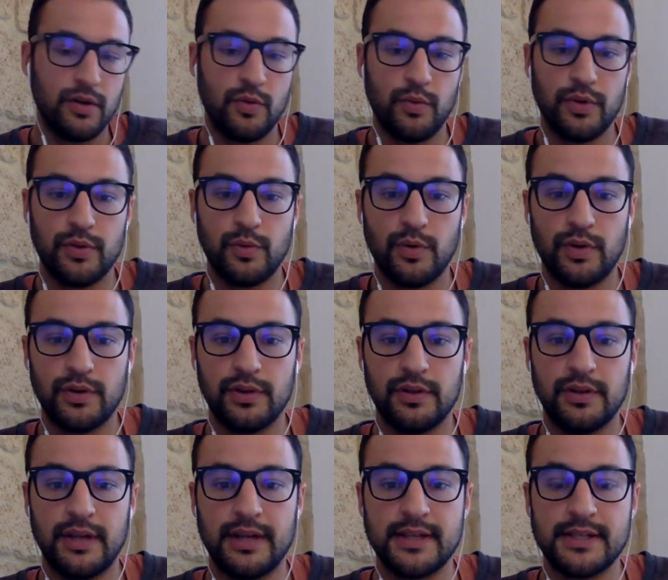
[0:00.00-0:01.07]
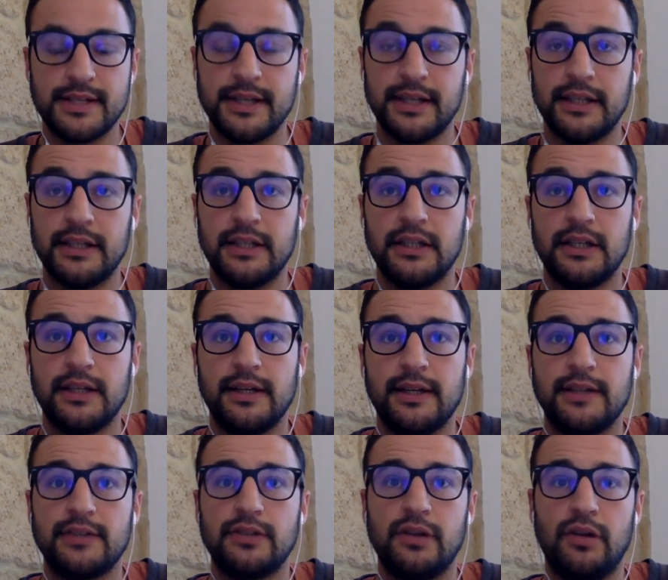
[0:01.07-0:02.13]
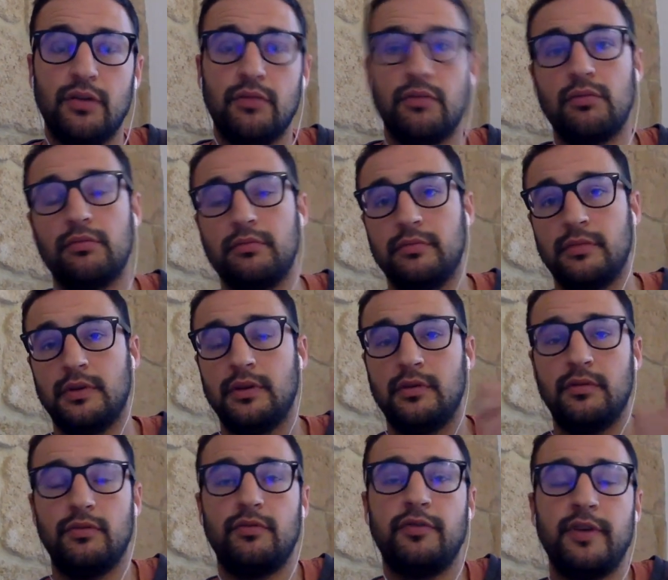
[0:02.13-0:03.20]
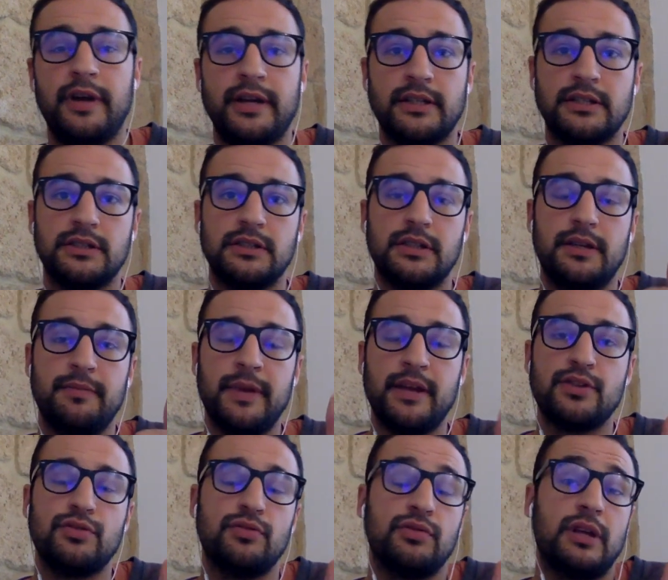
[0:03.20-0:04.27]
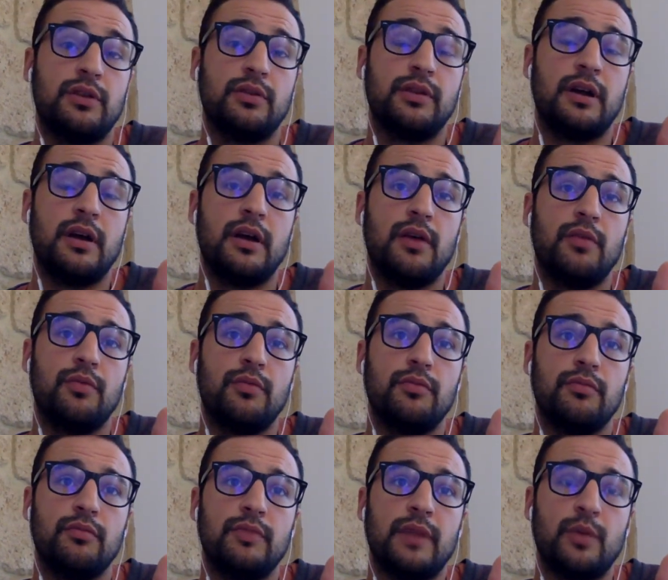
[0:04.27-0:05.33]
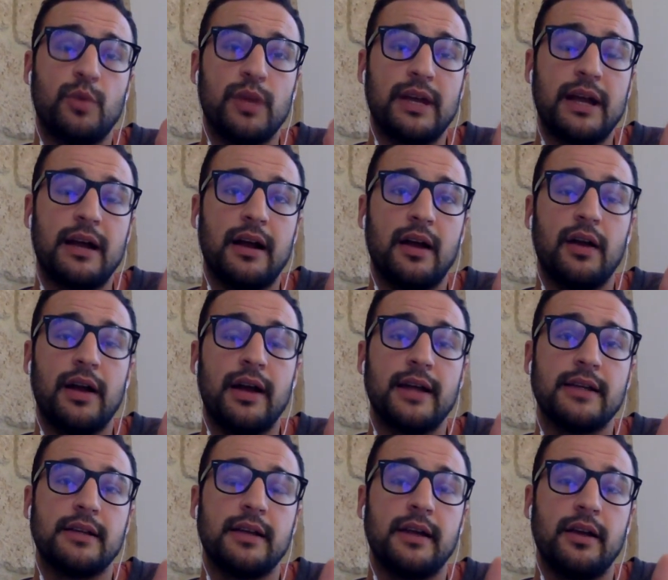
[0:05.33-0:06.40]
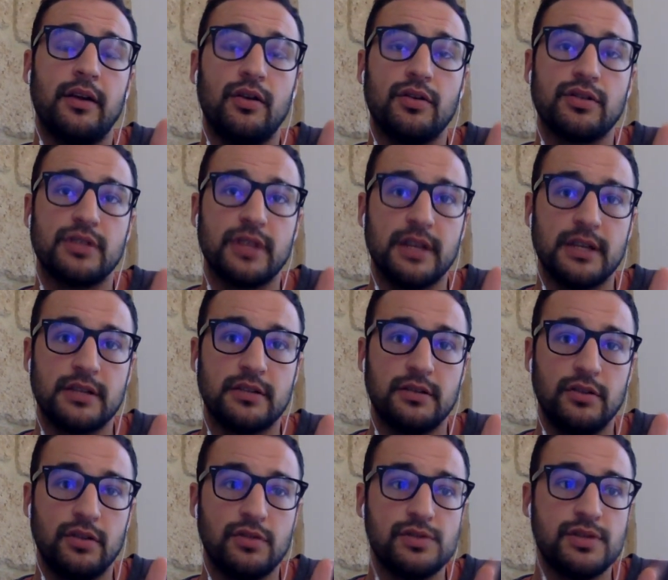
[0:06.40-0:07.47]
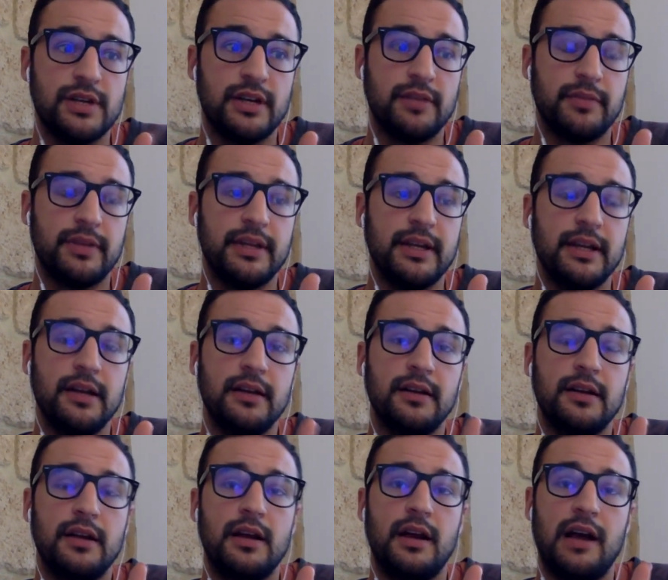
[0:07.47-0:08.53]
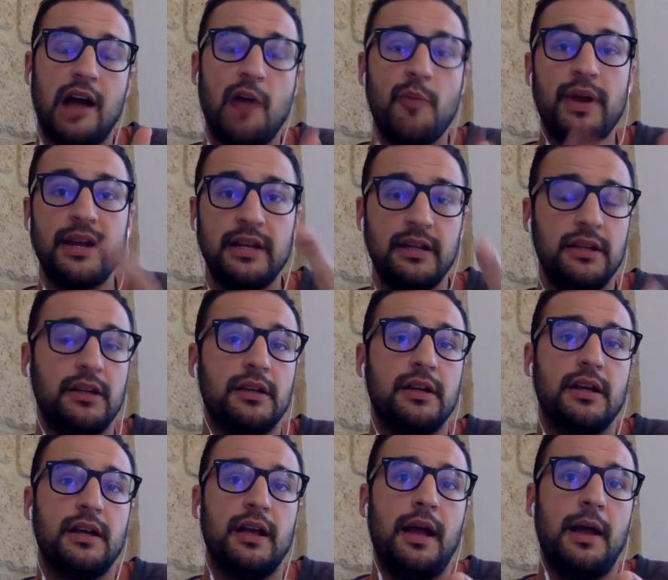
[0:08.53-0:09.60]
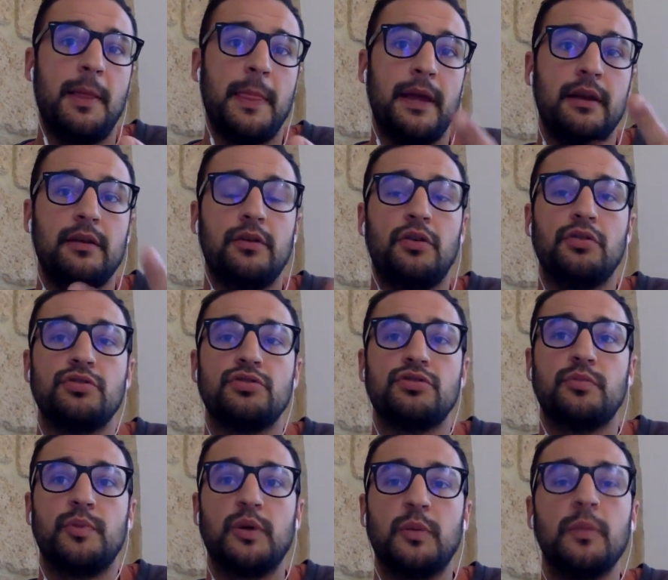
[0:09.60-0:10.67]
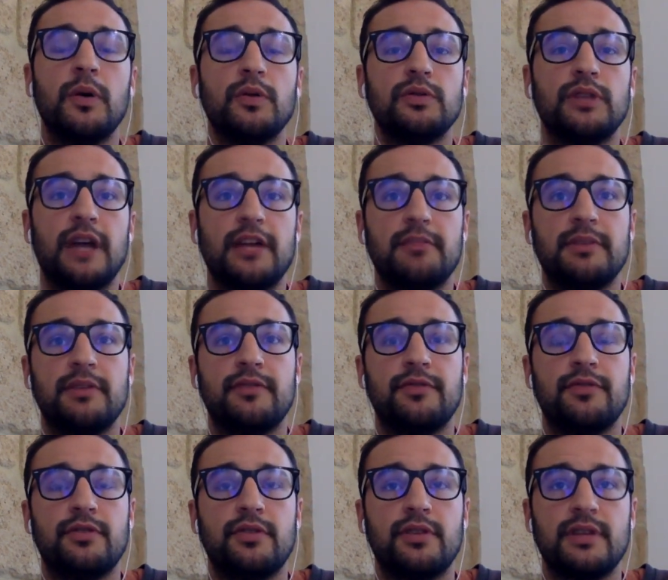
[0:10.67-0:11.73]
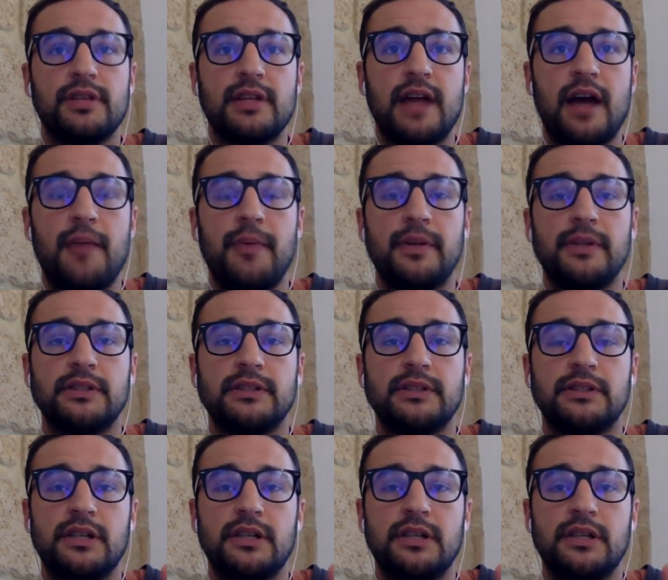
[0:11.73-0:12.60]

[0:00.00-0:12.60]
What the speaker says: with what they see. So first, make sure that we can get a host guest long term here, how many, and then also promote that before this happens,